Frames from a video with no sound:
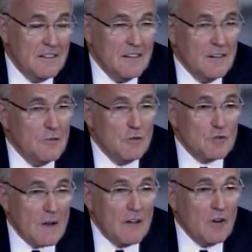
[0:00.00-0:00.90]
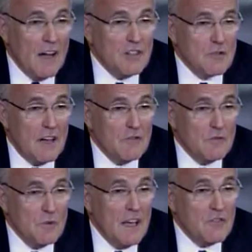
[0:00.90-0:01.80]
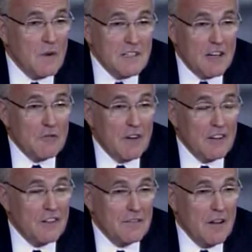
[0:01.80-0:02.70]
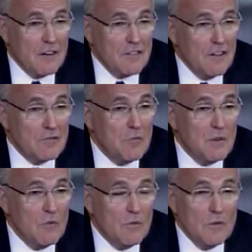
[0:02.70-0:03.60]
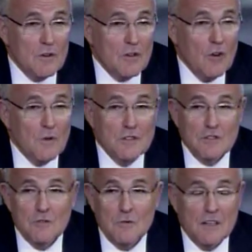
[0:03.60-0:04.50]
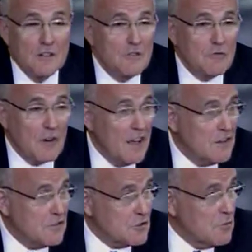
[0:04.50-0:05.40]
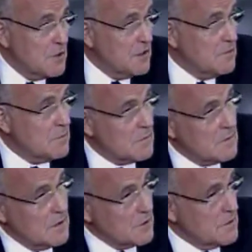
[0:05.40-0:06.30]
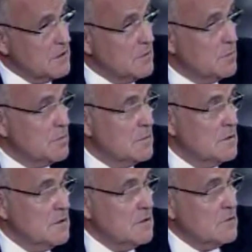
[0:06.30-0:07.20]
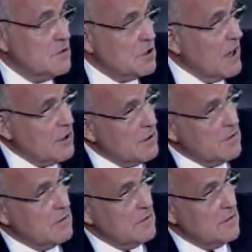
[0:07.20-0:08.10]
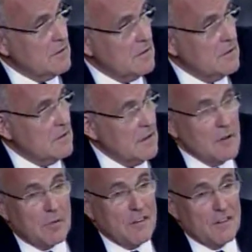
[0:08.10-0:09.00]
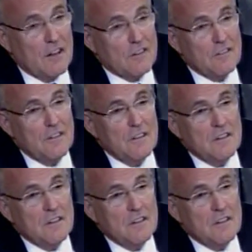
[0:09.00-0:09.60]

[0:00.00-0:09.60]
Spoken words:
You know, you travel, I travel. We have to identify ourselves when we go into England, France, Germany, Italy, China, any place else.